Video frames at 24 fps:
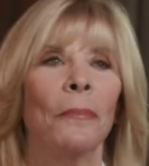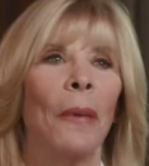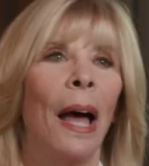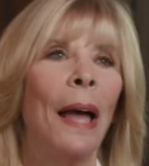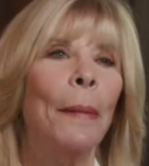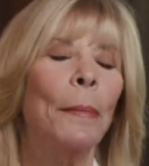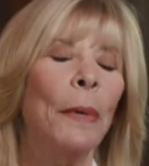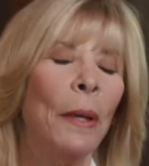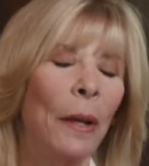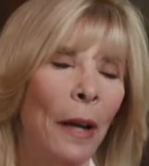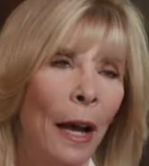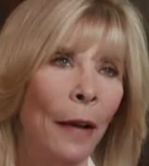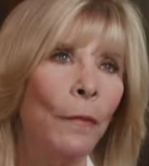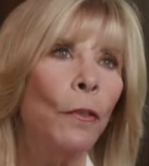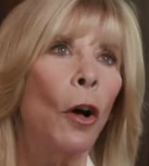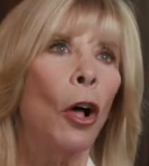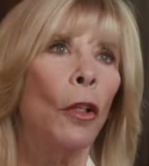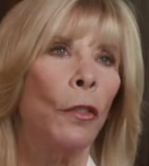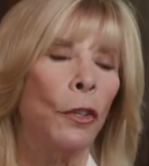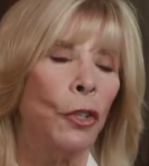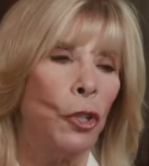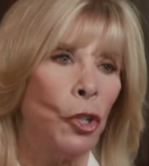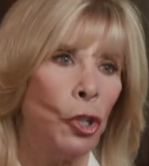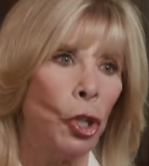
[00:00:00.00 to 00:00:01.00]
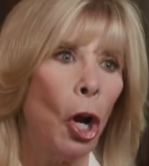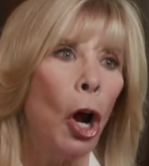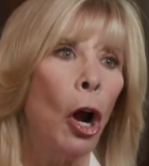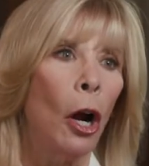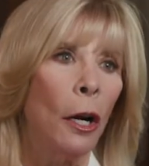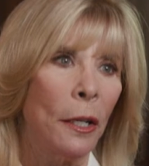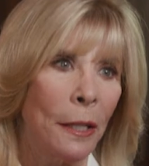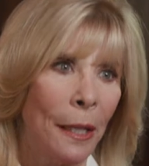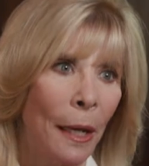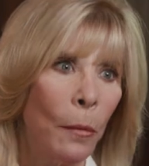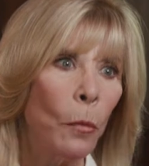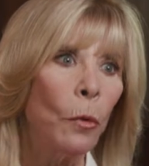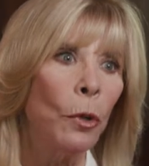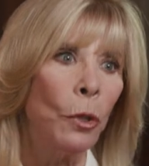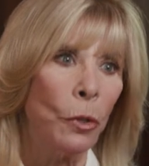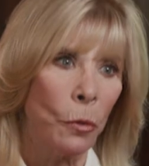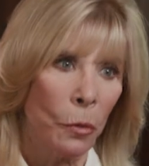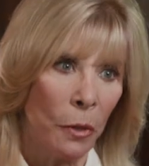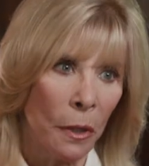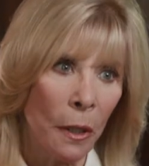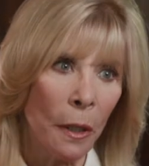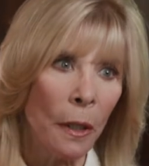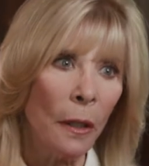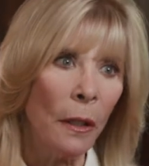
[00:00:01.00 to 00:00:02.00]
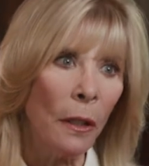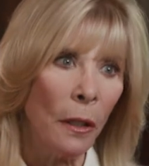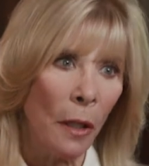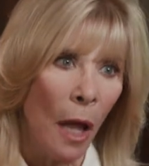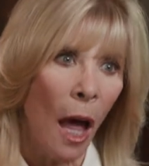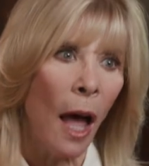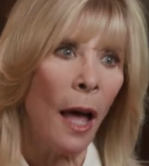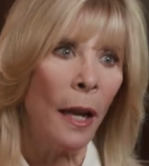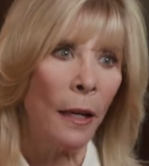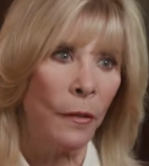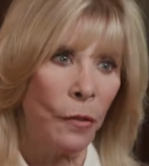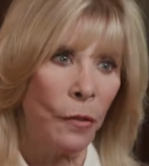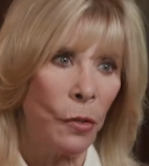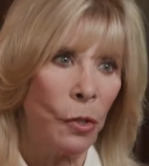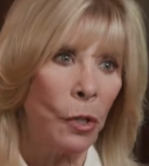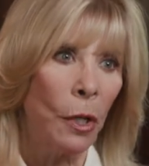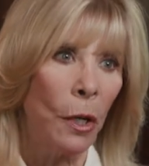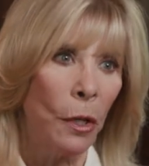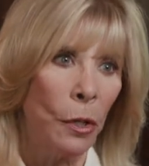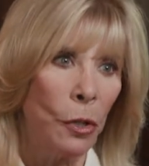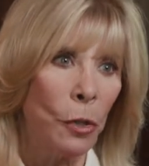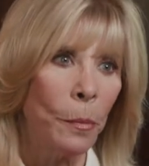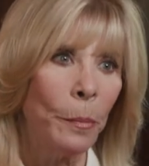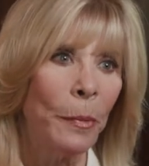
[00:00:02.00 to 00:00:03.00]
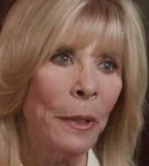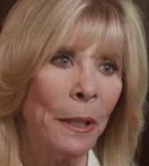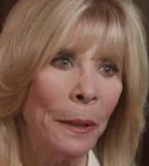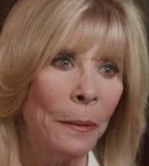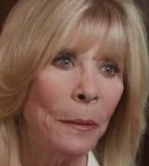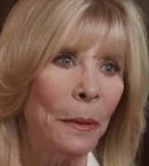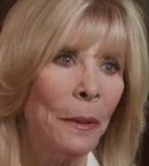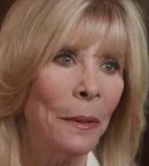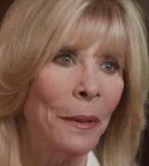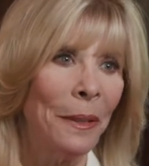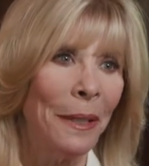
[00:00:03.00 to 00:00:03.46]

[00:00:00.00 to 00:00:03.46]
I mean, of all the stars, I worked with a lot of stars, but